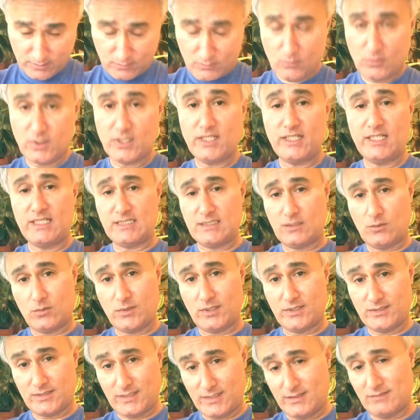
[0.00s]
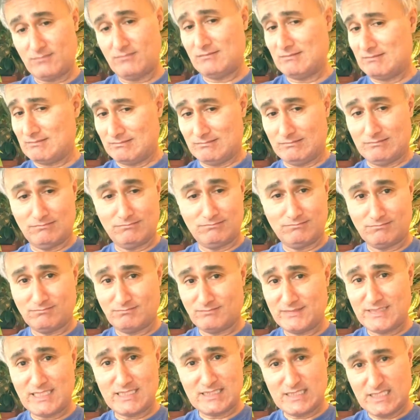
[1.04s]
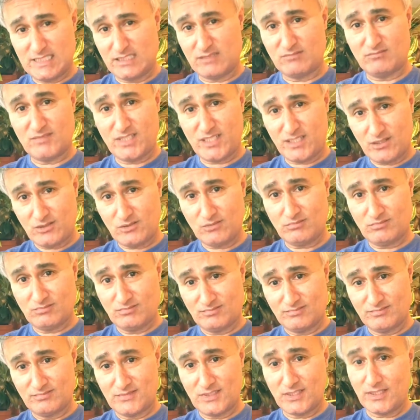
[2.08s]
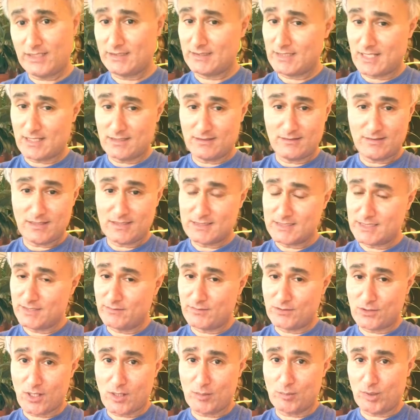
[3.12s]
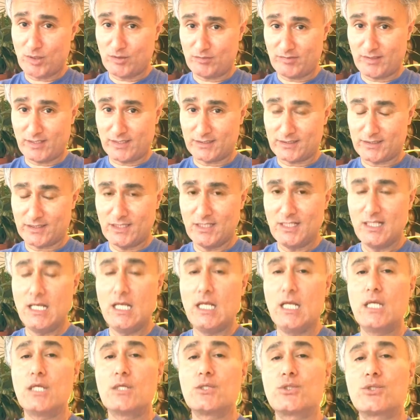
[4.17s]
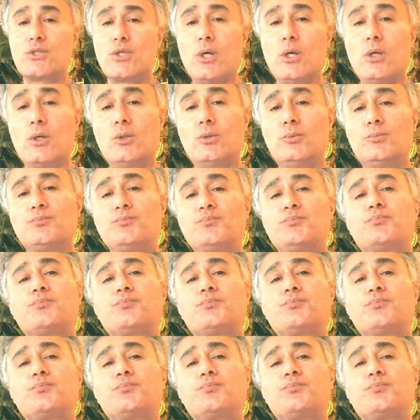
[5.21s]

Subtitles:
What it is. That's it, you know? Look at that. That's even not perfect. So